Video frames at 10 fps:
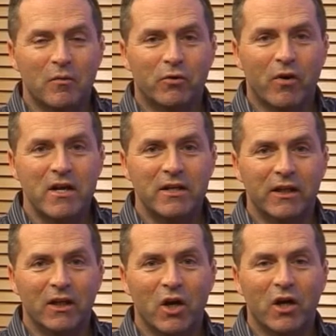of
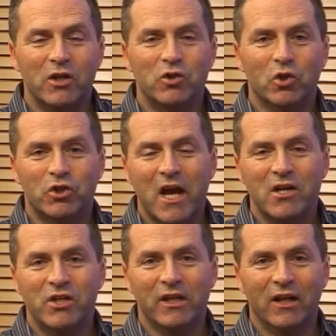upgrading your luggage or
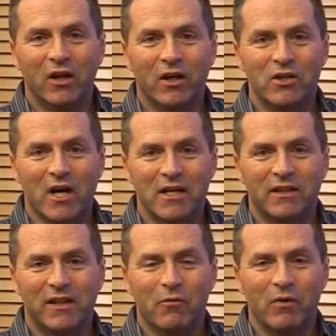changing your luggage, I
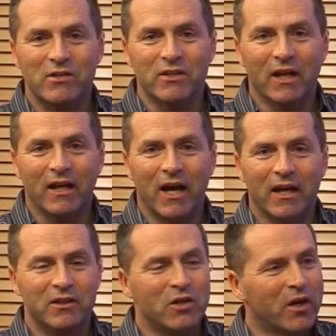did that recently,
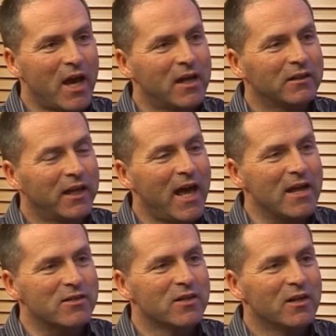and you can
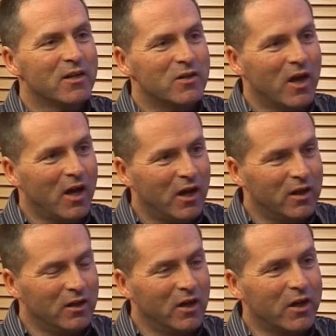get
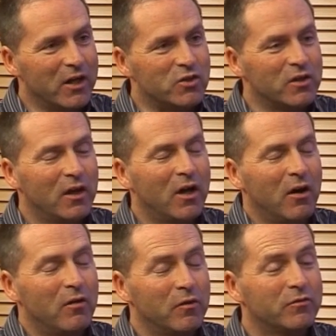luggage
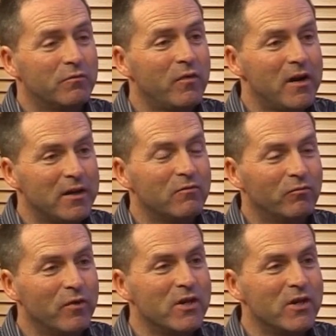of a fairly